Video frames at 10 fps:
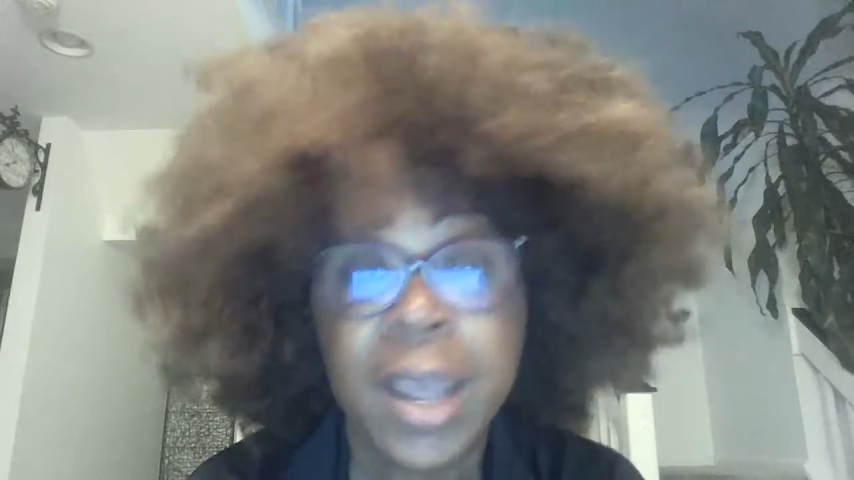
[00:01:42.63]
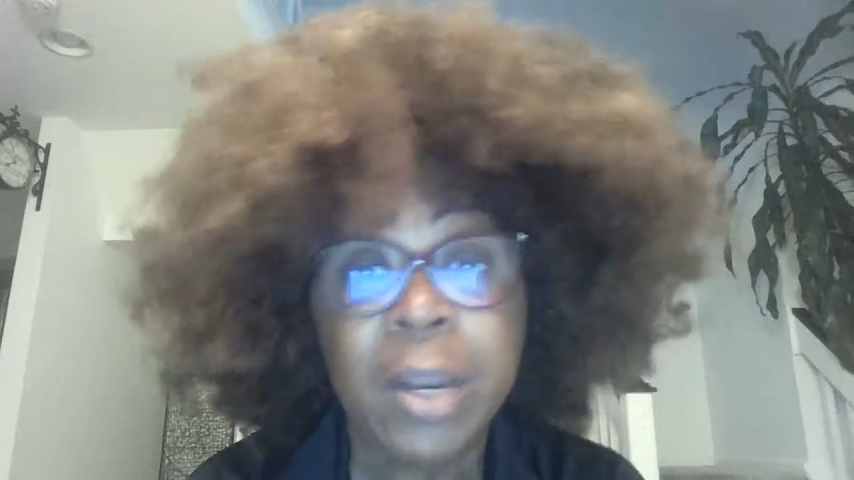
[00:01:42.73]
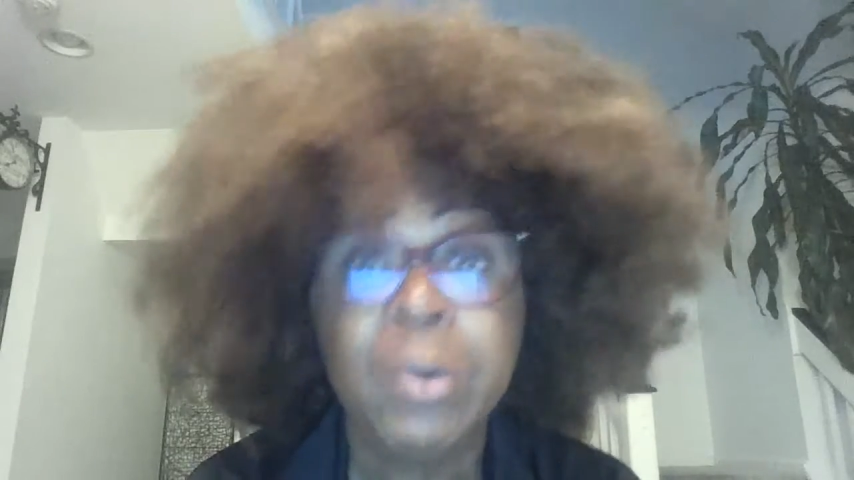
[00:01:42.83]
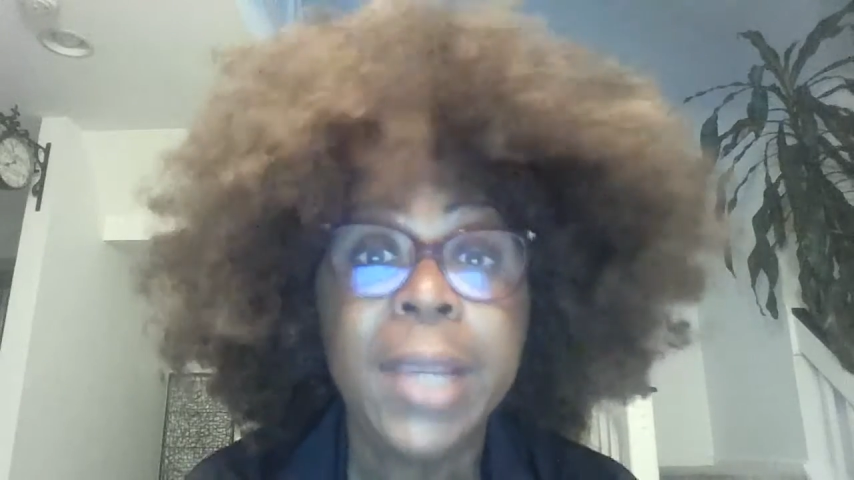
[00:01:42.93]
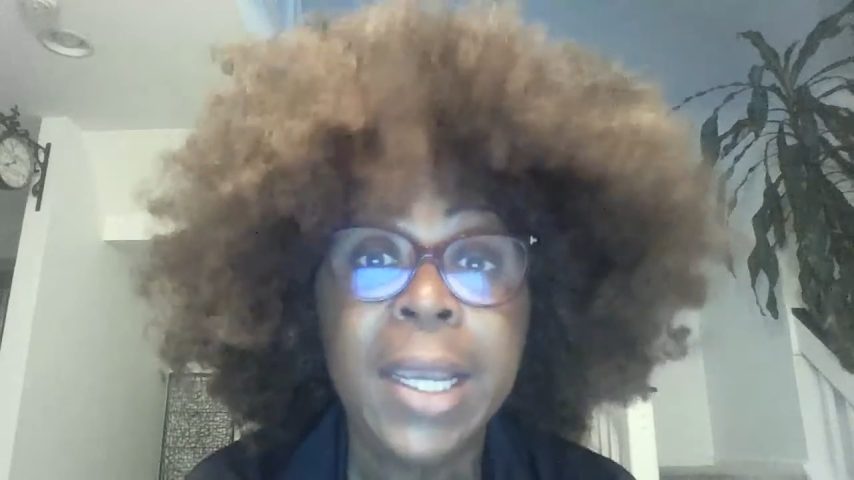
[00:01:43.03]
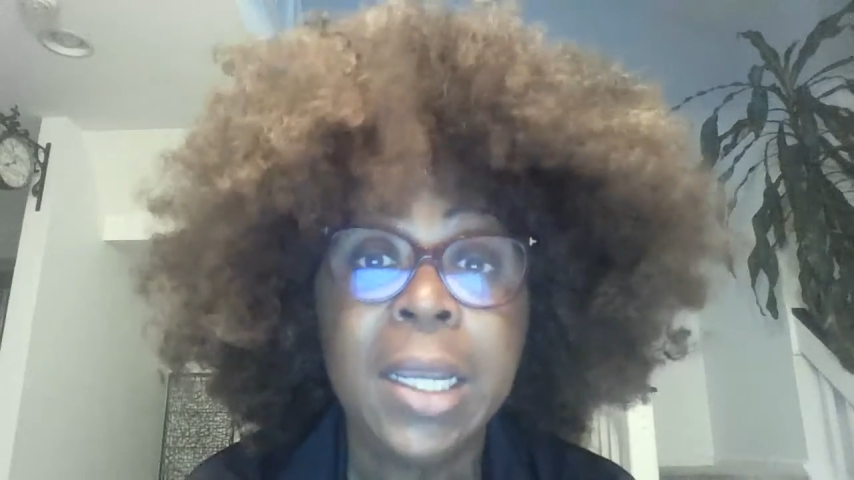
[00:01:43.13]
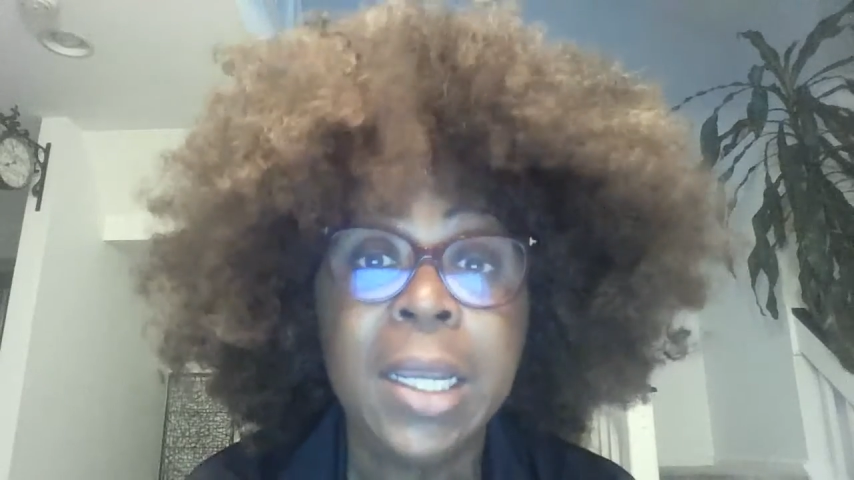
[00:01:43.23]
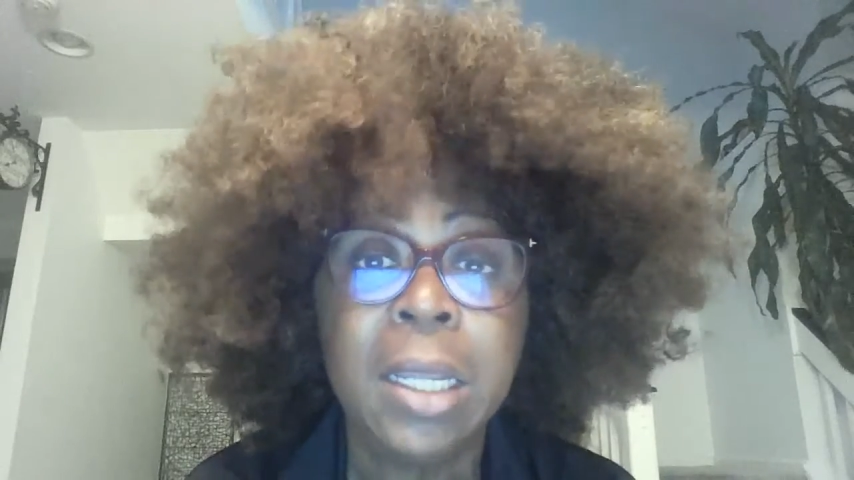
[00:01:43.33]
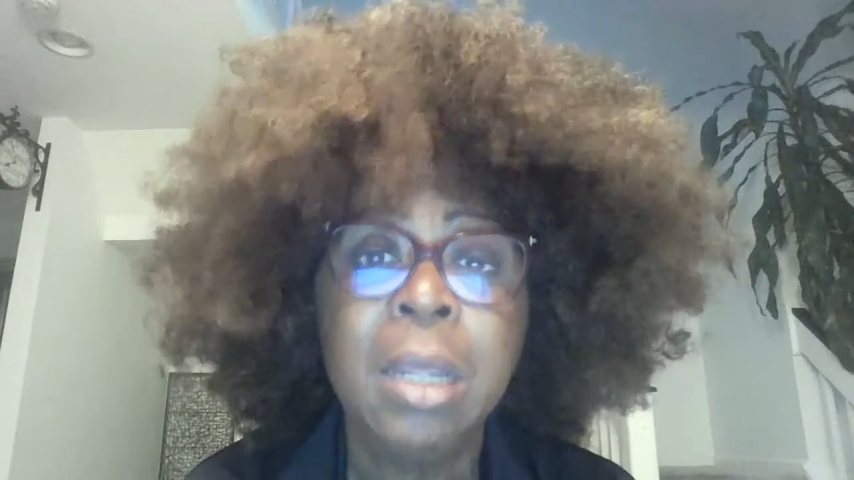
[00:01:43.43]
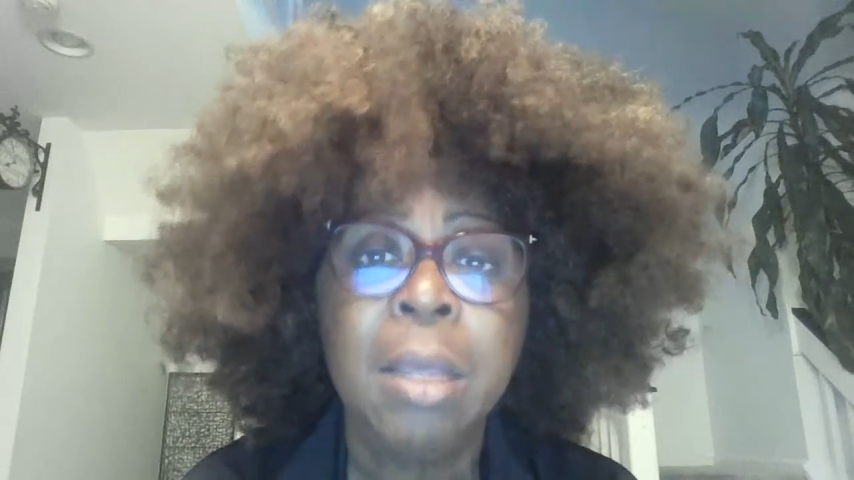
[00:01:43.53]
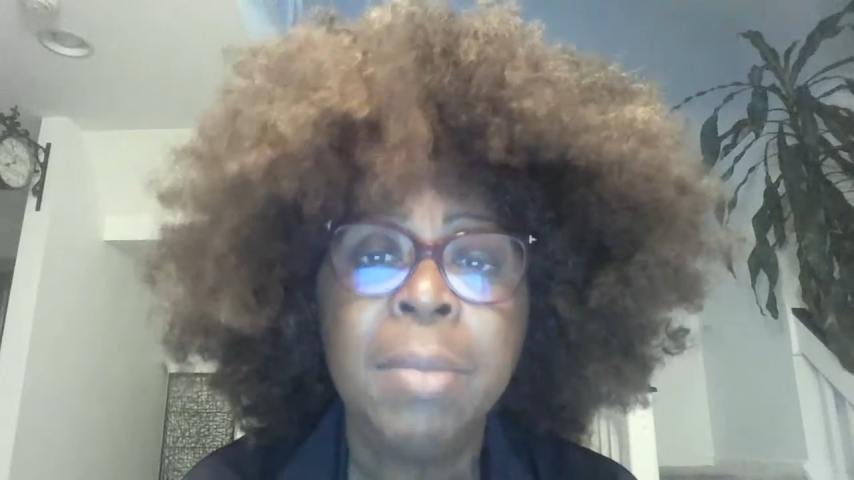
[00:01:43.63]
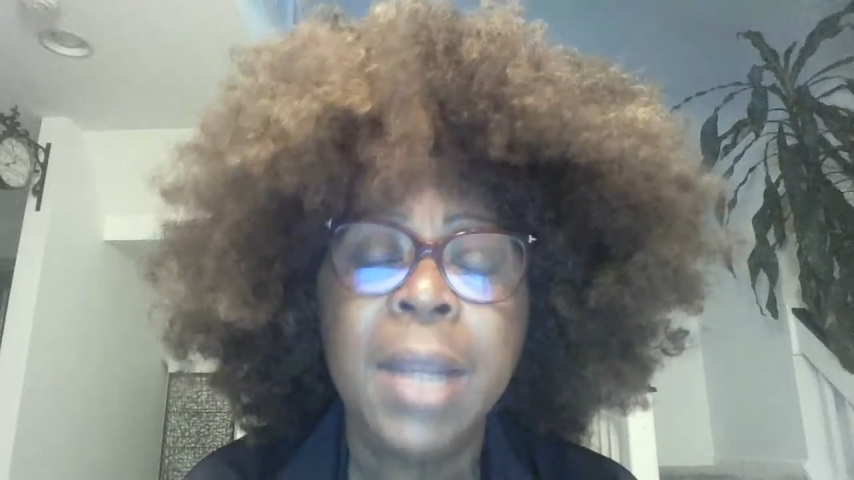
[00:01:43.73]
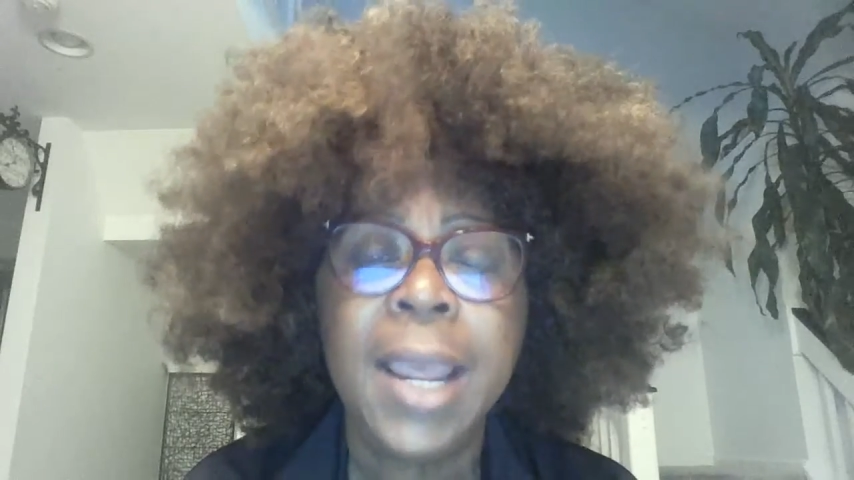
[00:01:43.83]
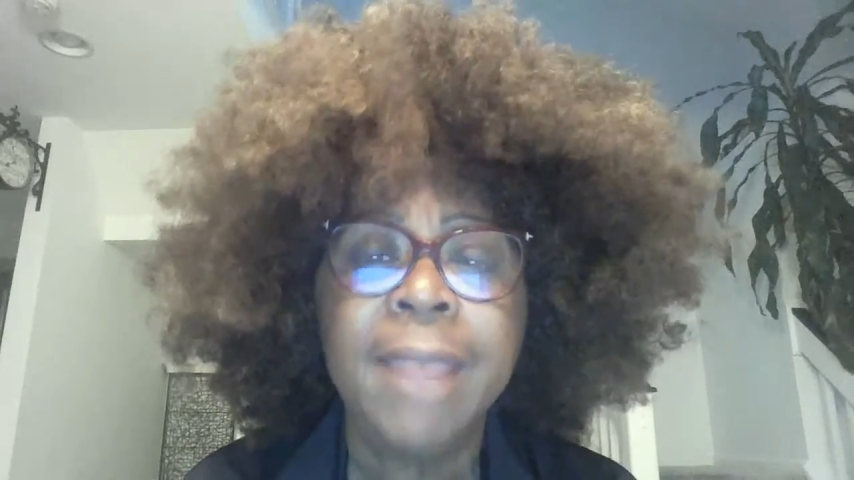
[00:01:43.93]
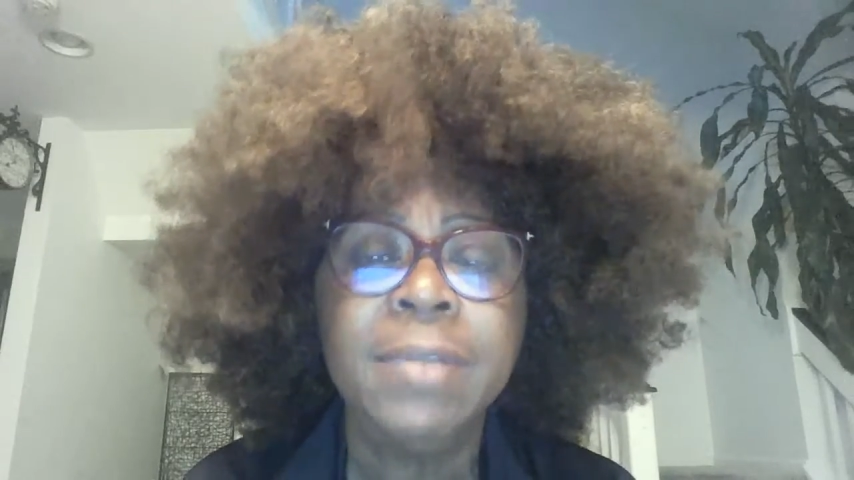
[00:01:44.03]
I don't eat it,
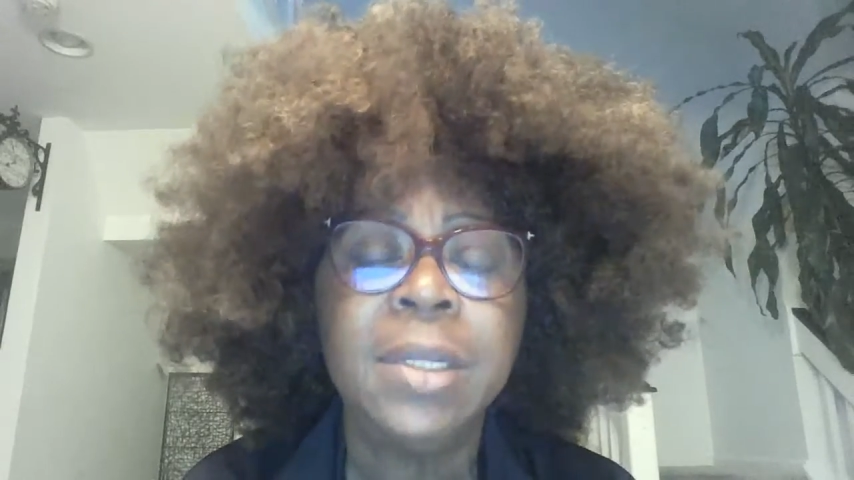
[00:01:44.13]
but I have